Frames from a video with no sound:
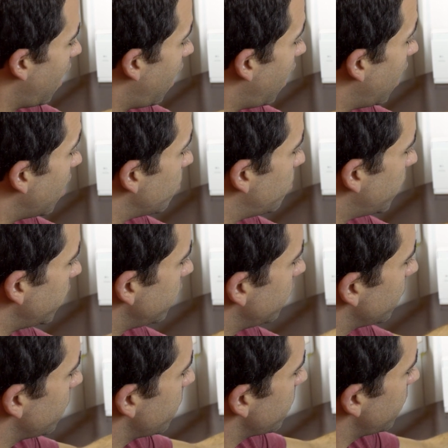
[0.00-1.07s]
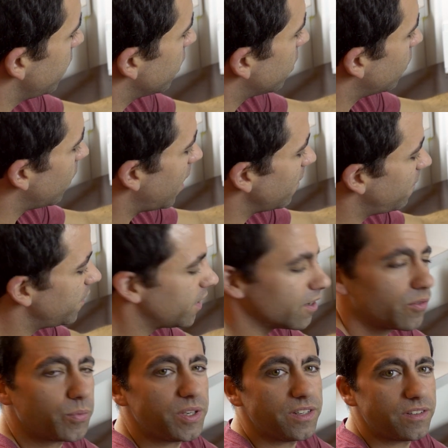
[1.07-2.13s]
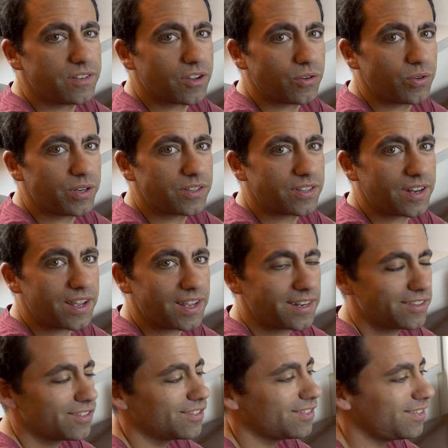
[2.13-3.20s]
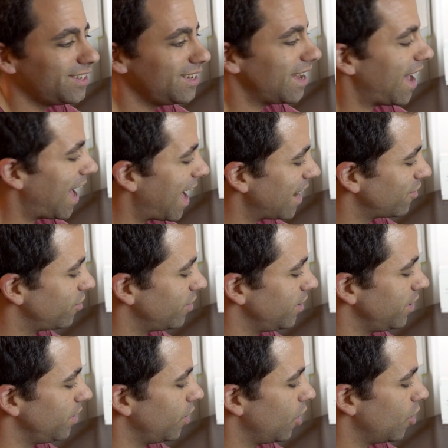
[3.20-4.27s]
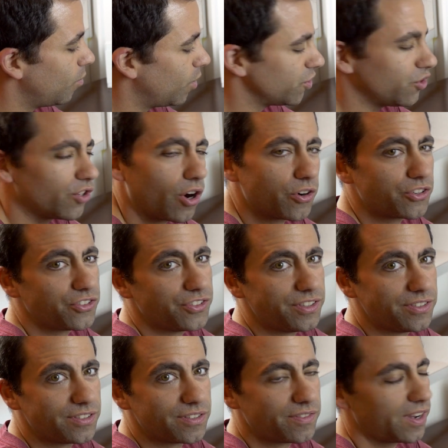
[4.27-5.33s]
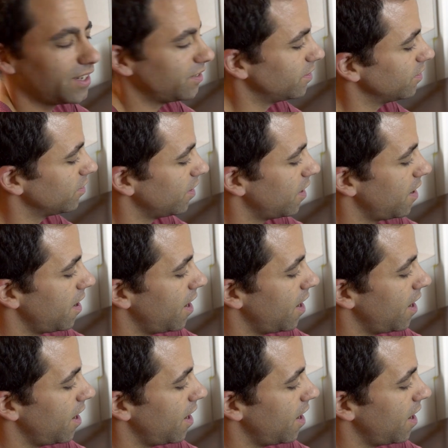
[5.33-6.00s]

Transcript: Uh, but, you know, I figured we'd go here today and see actually what charges these devices.